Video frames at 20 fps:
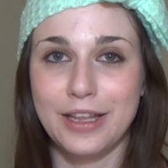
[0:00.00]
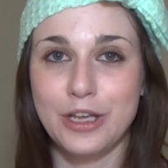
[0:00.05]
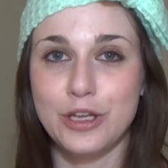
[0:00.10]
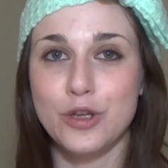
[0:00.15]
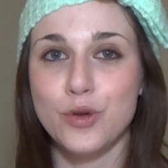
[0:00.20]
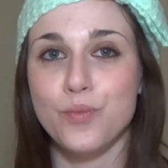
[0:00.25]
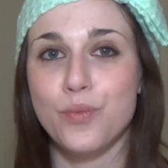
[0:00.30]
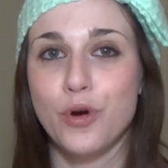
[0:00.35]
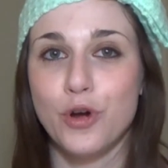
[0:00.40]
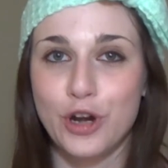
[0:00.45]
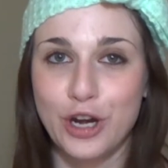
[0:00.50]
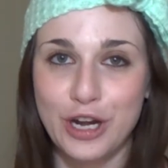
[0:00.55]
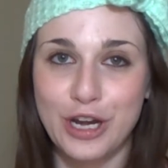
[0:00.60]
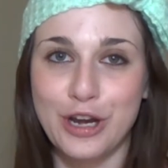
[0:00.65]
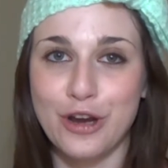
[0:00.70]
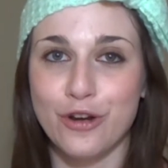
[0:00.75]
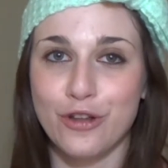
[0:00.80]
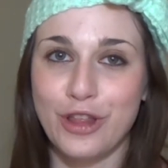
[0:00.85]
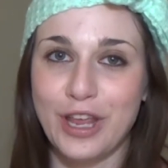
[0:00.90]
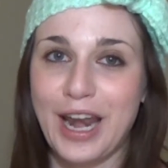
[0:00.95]
that you put in
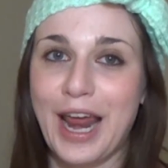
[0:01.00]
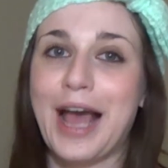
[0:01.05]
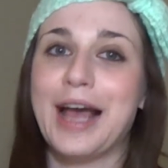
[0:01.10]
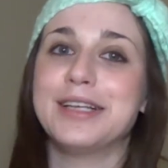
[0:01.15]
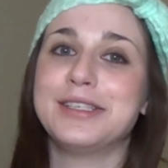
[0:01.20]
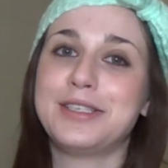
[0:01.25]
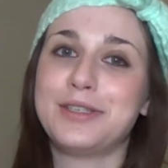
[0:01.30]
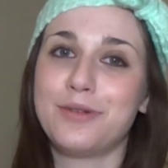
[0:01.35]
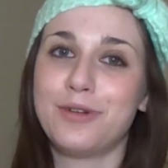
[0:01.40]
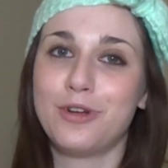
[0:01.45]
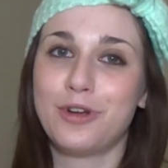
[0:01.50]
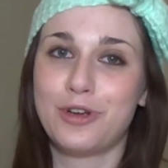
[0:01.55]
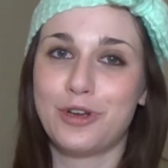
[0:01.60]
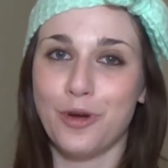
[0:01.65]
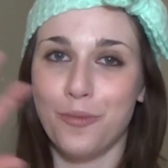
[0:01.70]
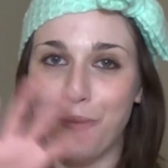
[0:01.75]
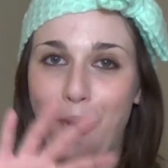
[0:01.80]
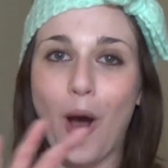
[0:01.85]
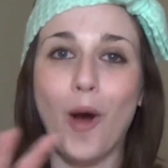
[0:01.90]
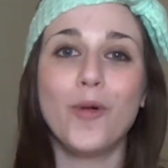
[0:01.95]
here that has
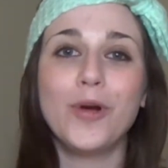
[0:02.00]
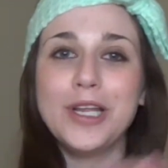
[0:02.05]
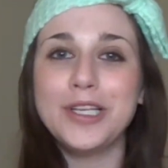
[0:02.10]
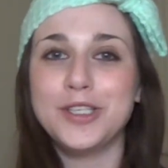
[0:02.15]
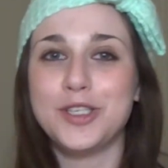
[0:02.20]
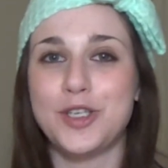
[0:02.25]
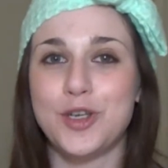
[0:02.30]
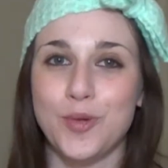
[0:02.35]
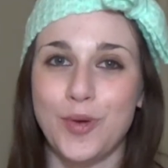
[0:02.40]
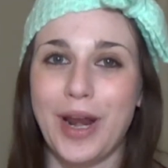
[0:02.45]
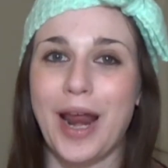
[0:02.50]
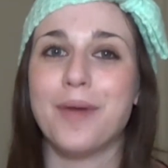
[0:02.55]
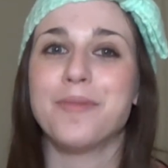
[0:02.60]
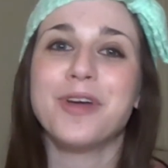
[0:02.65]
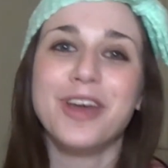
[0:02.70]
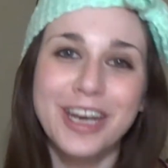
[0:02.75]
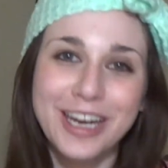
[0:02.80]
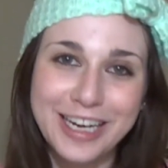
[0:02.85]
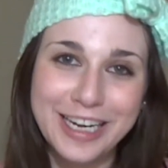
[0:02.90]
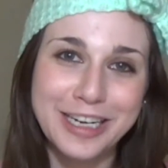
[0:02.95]
components to it,
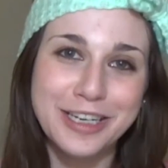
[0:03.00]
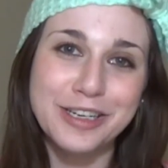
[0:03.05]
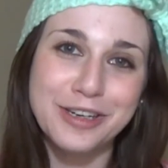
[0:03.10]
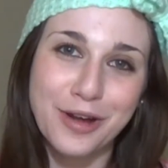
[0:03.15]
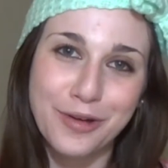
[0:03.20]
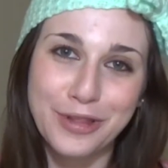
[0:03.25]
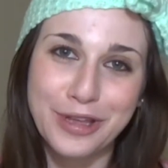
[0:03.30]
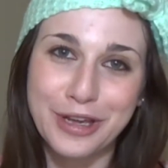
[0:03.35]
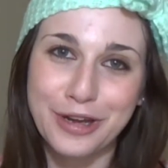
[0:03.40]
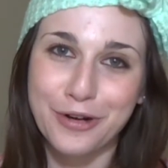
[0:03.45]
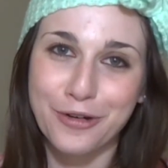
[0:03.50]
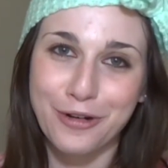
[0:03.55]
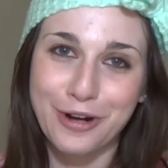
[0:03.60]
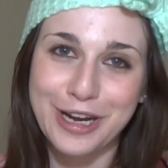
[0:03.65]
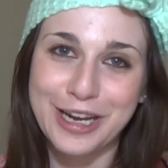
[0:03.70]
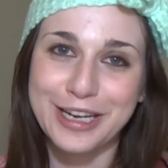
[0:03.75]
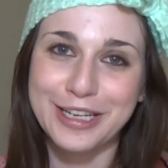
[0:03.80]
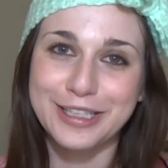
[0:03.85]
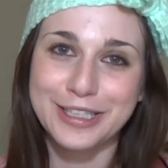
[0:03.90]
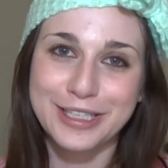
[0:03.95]
I'm gonna need to know the
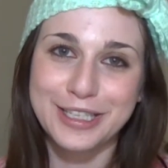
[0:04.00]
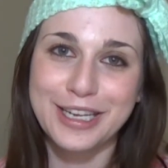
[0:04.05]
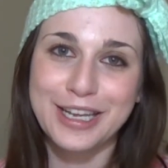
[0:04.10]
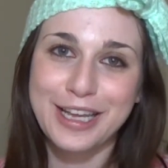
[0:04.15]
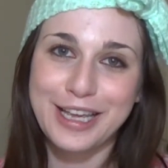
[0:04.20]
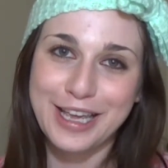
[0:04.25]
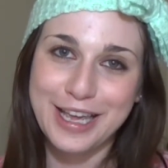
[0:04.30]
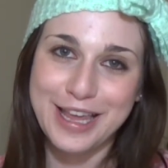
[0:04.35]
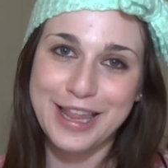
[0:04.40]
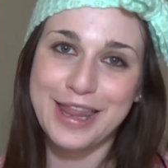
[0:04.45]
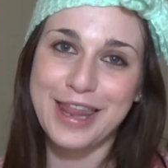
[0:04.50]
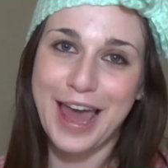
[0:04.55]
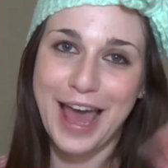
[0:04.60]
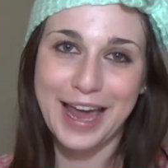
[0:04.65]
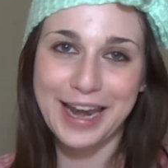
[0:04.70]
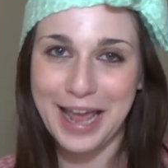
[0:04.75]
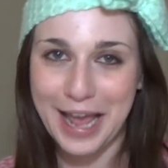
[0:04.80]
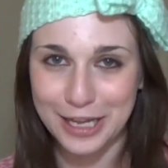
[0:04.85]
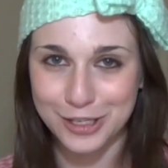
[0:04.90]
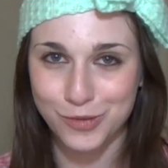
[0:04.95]
ingredients in
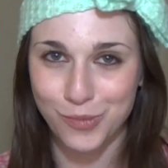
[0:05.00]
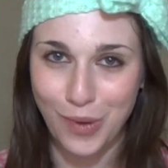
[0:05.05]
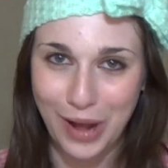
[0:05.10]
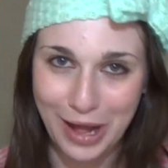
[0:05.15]
that as